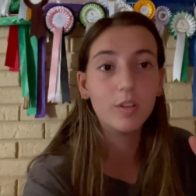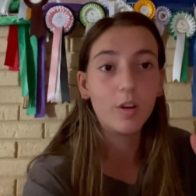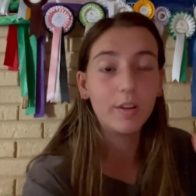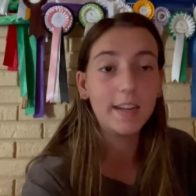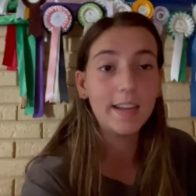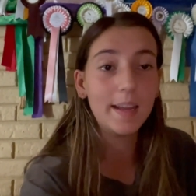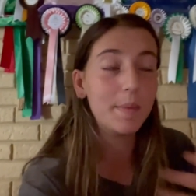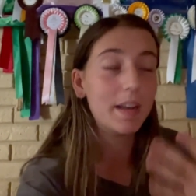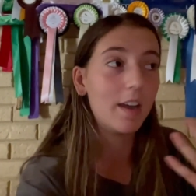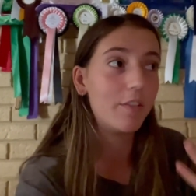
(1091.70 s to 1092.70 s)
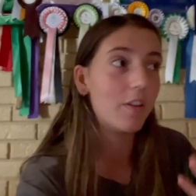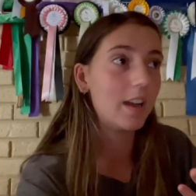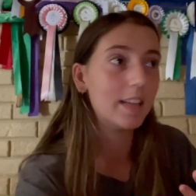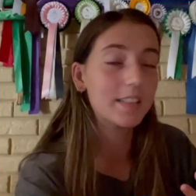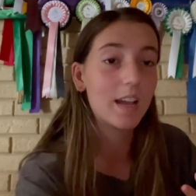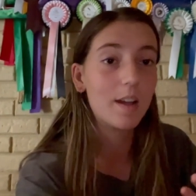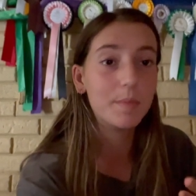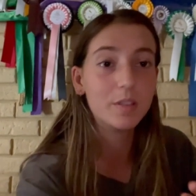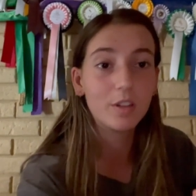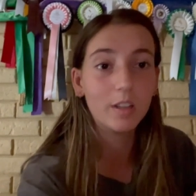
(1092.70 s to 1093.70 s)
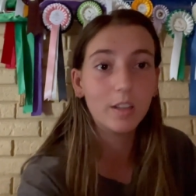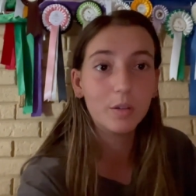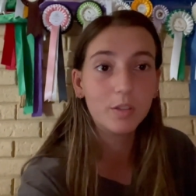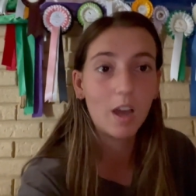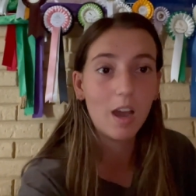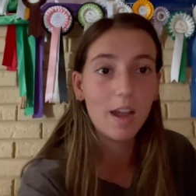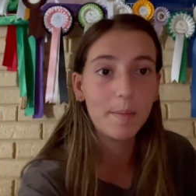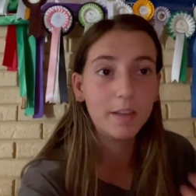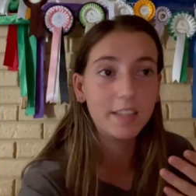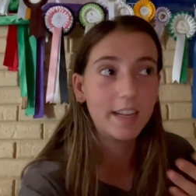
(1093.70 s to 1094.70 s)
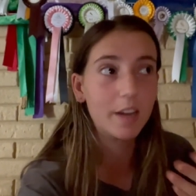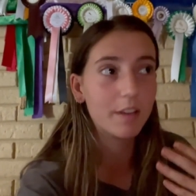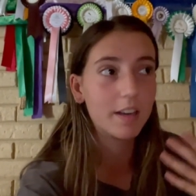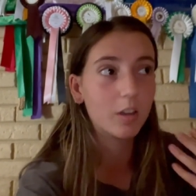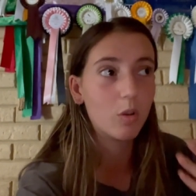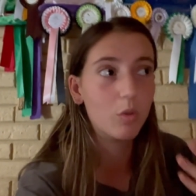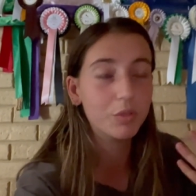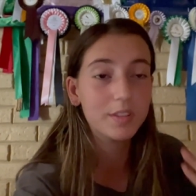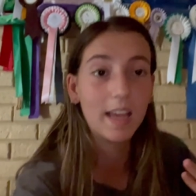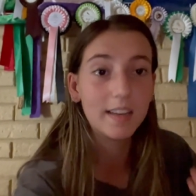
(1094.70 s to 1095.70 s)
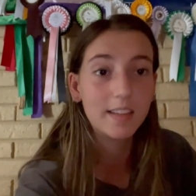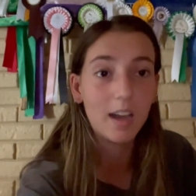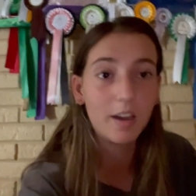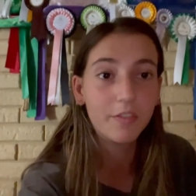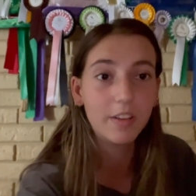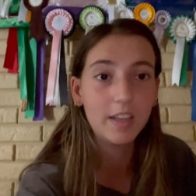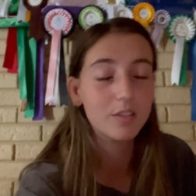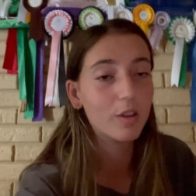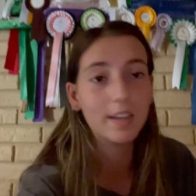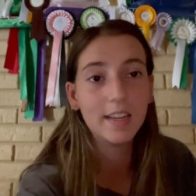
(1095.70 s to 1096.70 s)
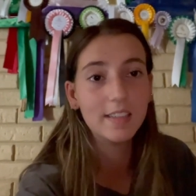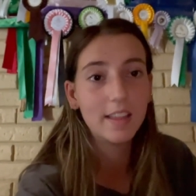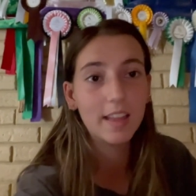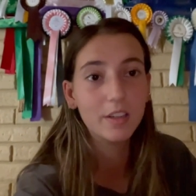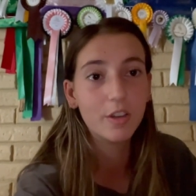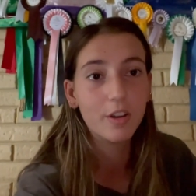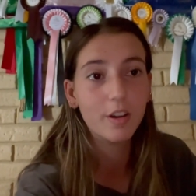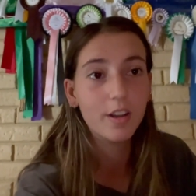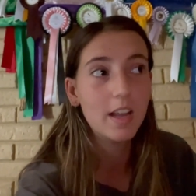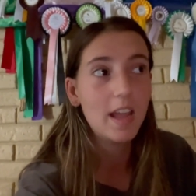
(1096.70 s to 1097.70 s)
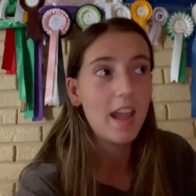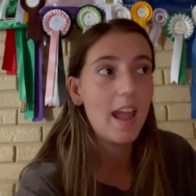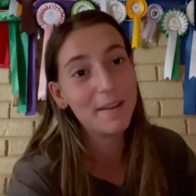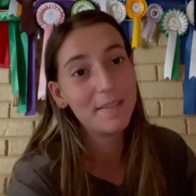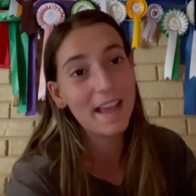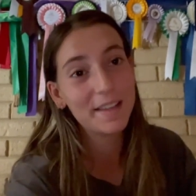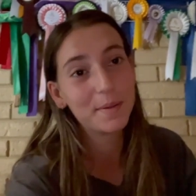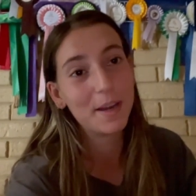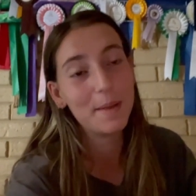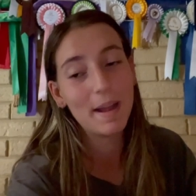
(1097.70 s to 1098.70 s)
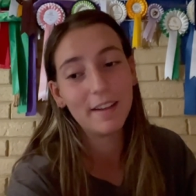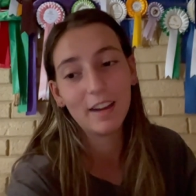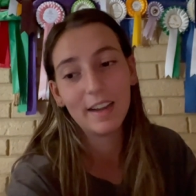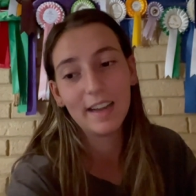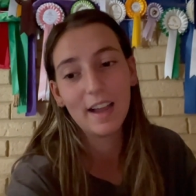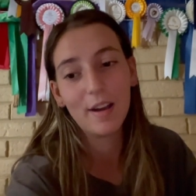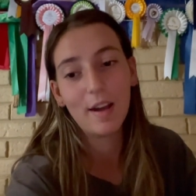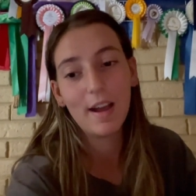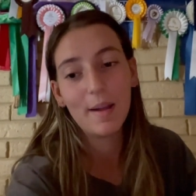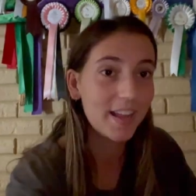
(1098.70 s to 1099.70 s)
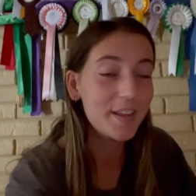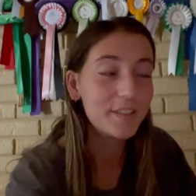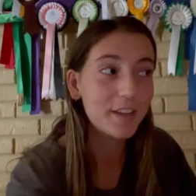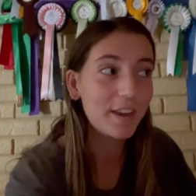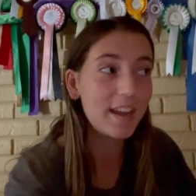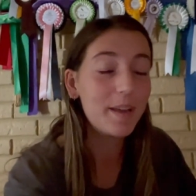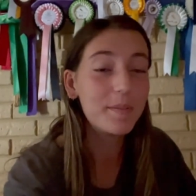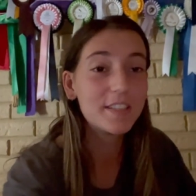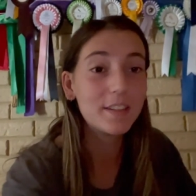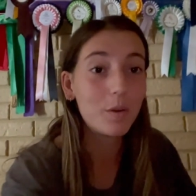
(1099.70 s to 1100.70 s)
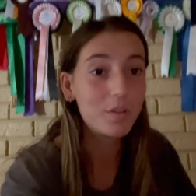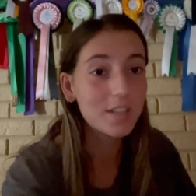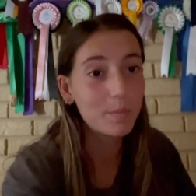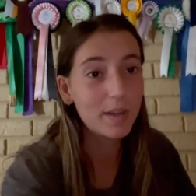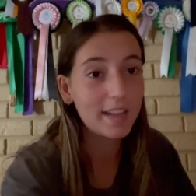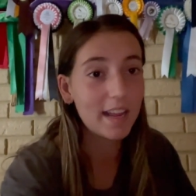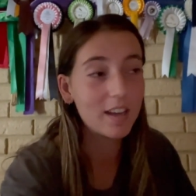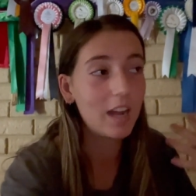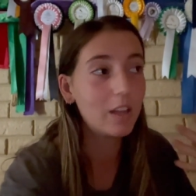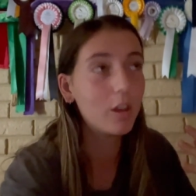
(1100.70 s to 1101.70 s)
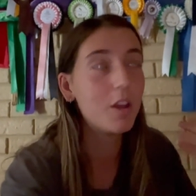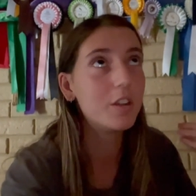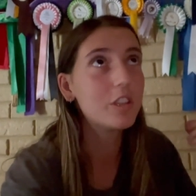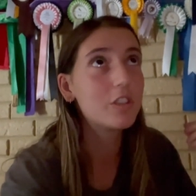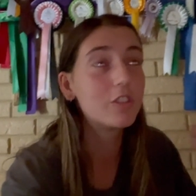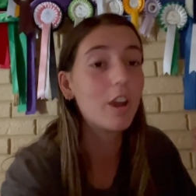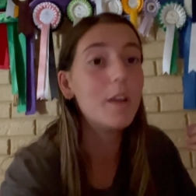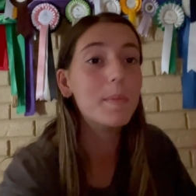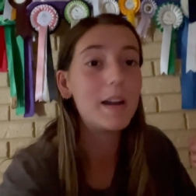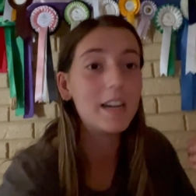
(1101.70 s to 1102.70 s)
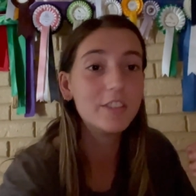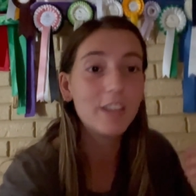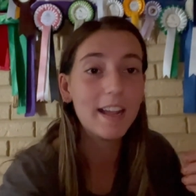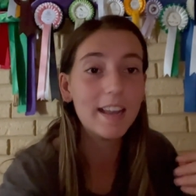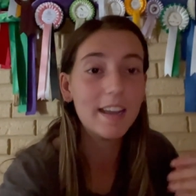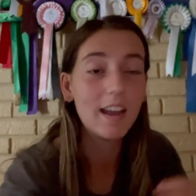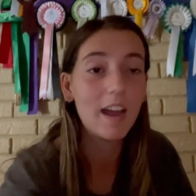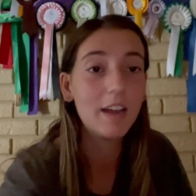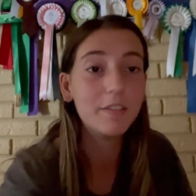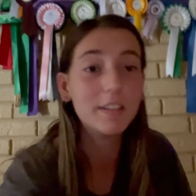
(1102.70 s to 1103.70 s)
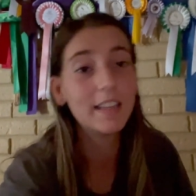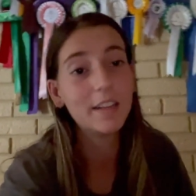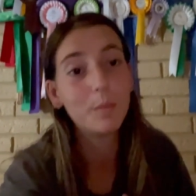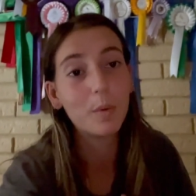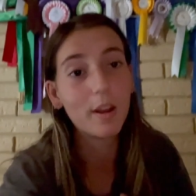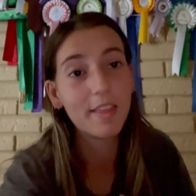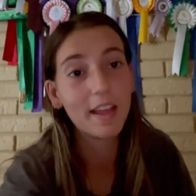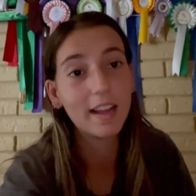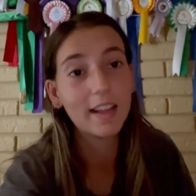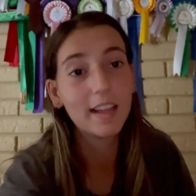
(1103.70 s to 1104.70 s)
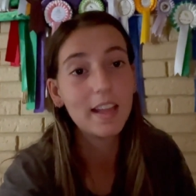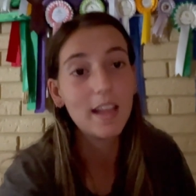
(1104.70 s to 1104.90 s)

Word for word: on him and how far he's come in so little time and to get around a course that tough is not an easy thing to do that's where I'm at right now. Um, so it was an awesome weekend. I learnt so much and I really want to thank